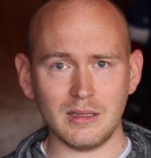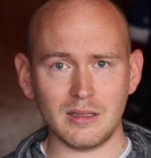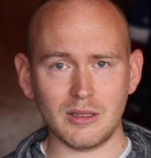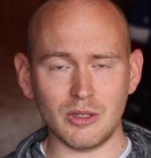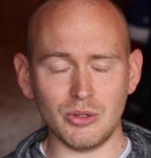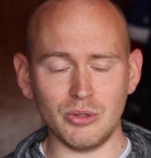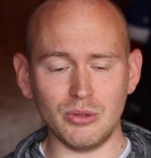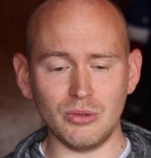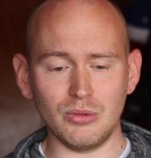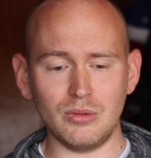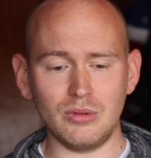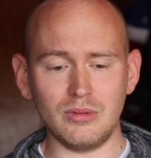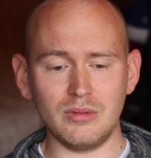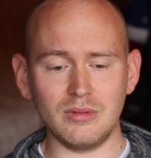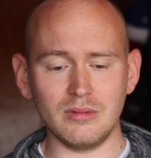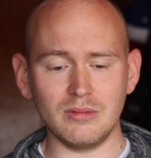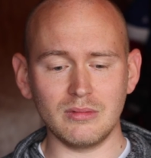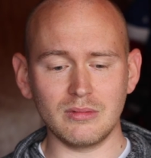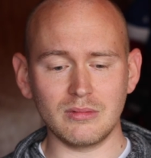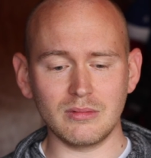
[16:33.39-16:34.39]
who
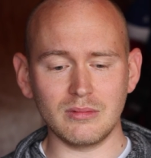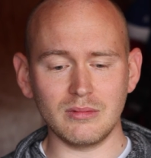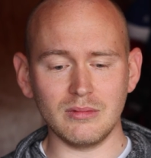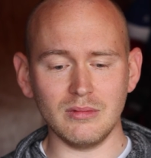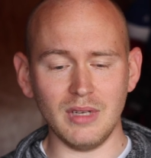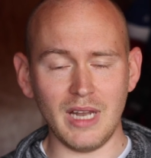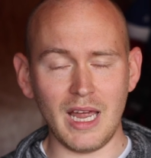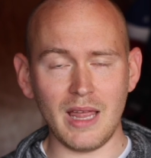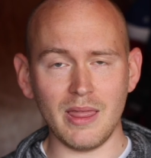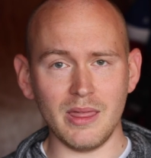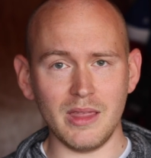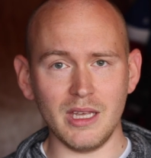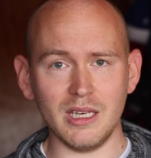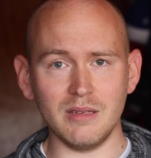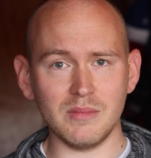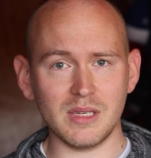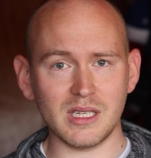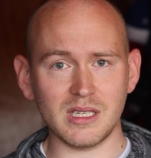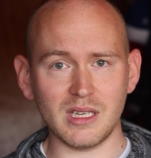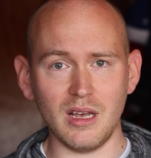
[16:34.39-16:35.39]
let
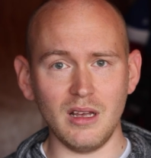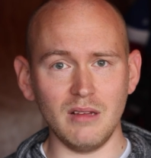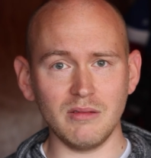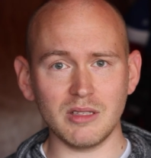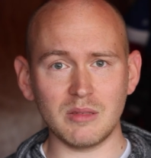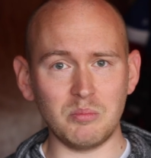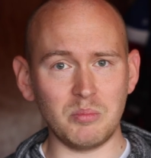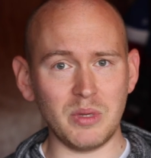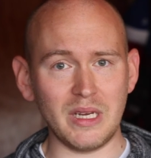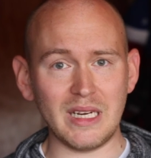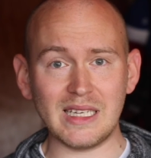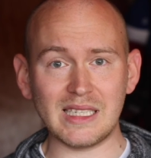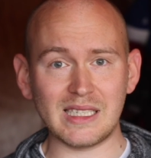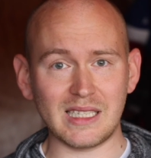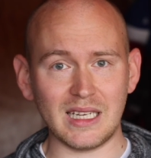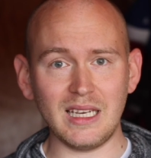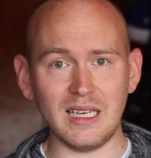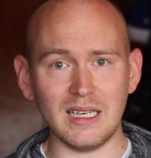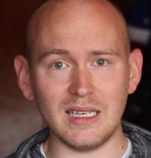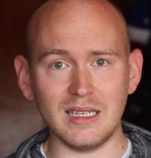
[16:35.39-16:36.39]
themselves be
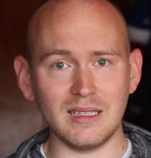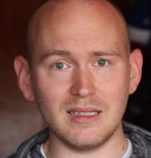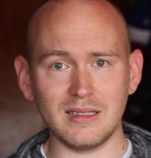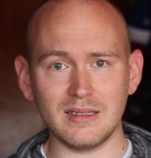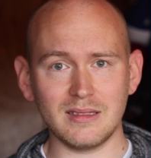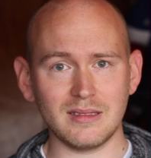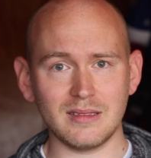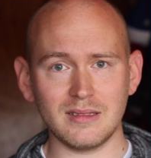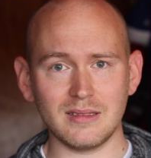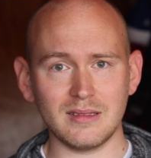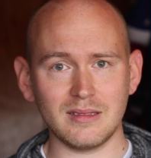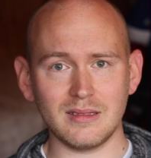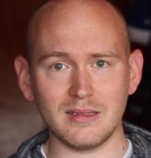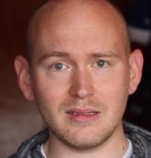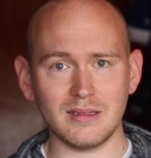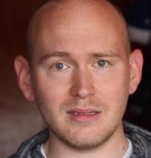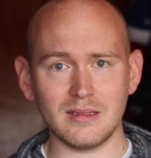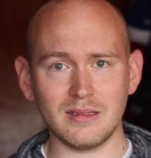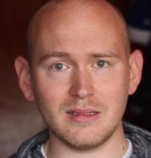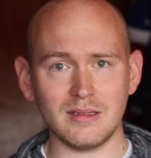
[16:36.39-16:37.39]
seen
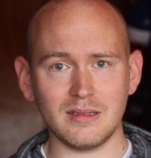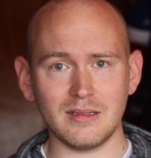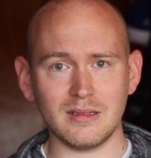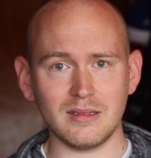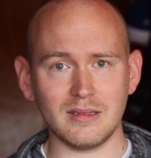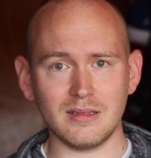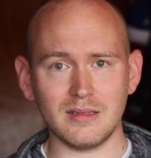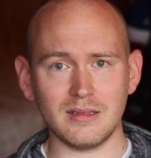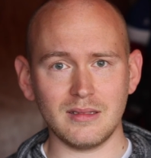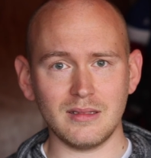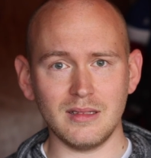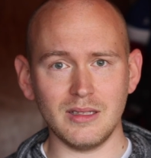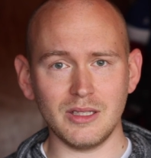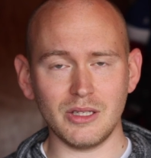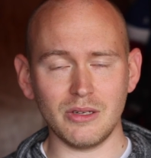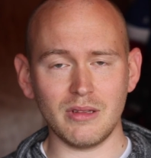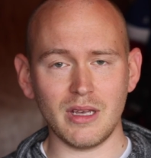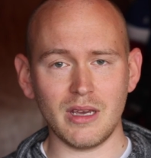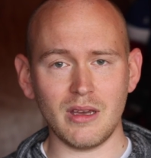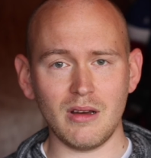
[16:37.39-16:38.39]

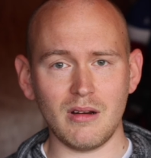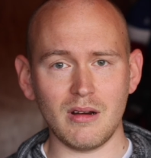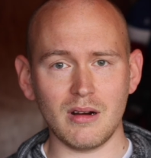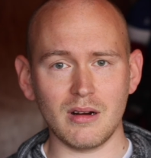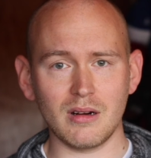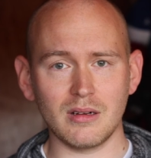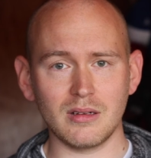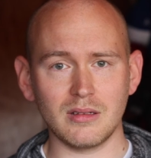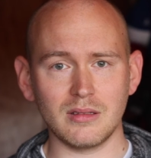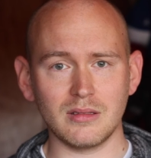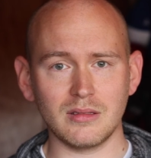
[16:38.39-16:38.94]
as who they are.